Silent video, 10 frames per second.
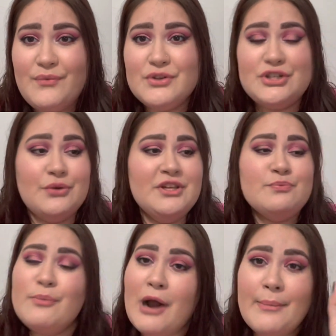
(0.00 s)
So
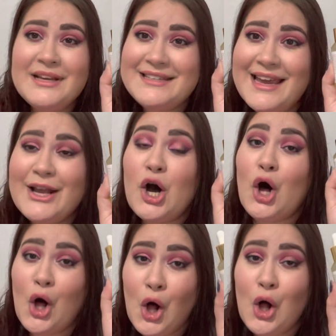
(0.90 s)
this will probably take
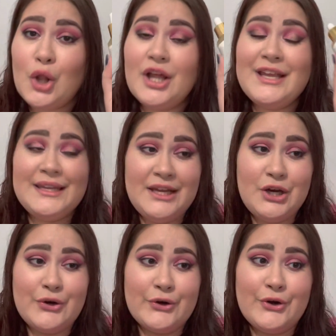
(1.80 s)
all
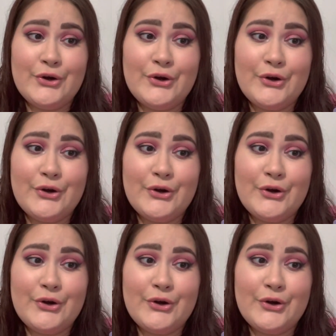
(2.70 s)
year